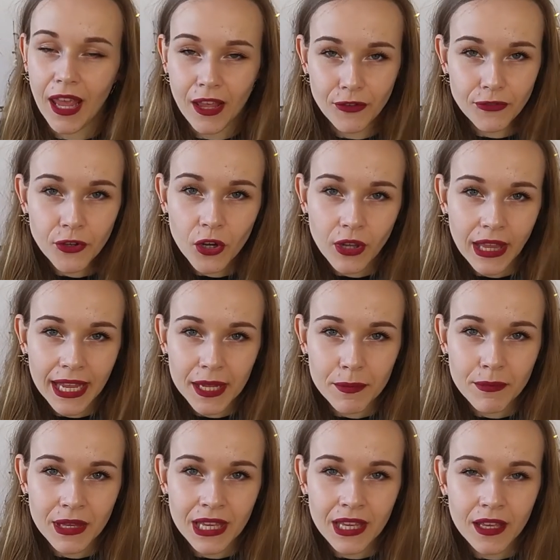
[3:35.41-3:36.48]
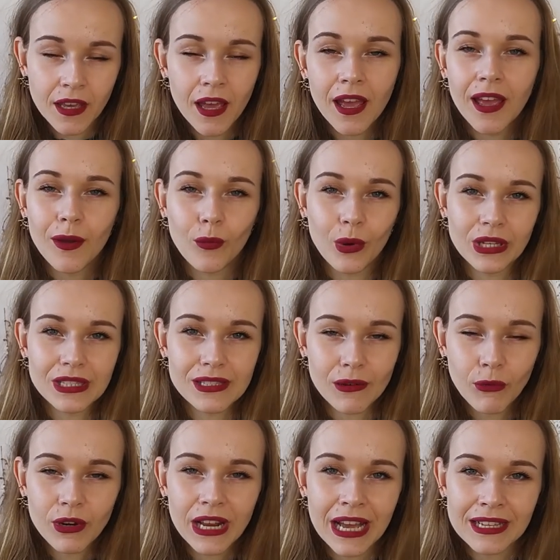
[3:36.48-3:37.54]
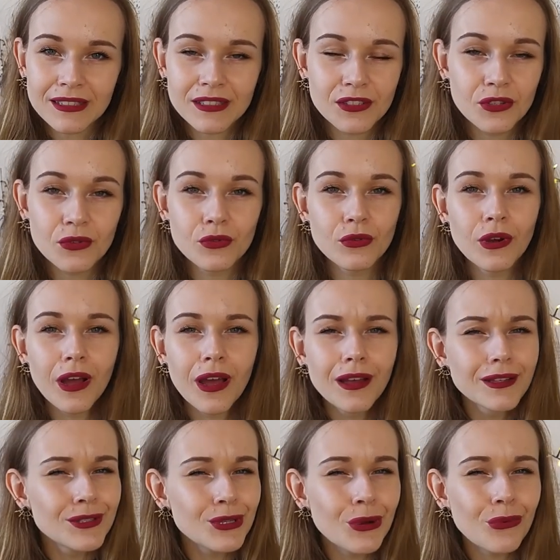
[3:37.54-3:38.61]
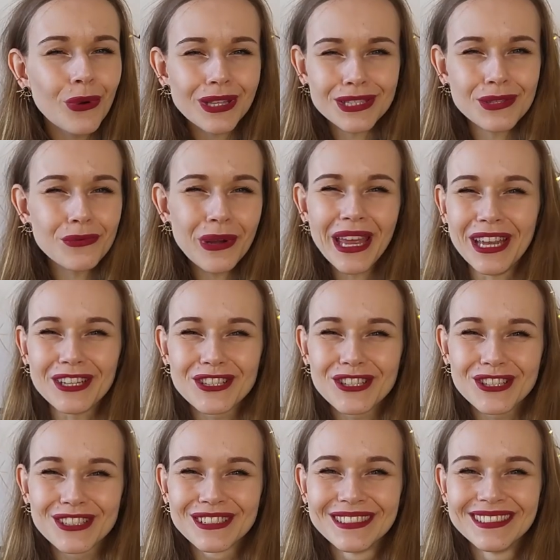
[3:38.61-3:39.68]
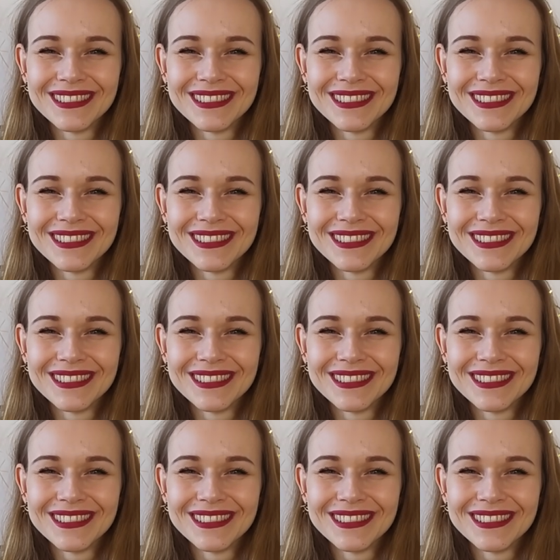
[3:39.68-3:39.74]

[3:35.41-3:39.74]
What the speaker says: If you're like me, when someone asks you, "So what's a witch?"